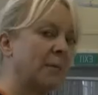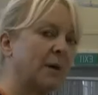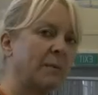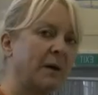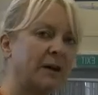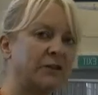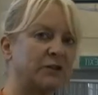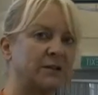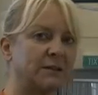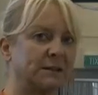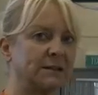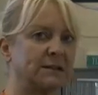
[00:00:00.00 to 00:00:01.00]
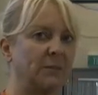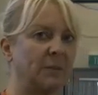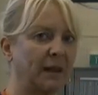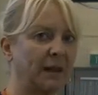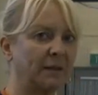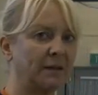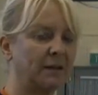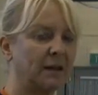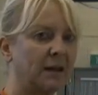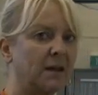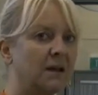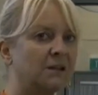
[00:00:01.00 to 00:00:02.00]
my patient is in the bed.
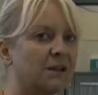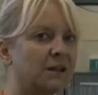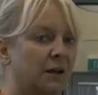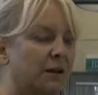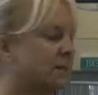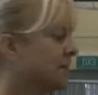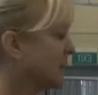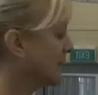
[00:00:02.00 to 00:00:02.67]
So I notice that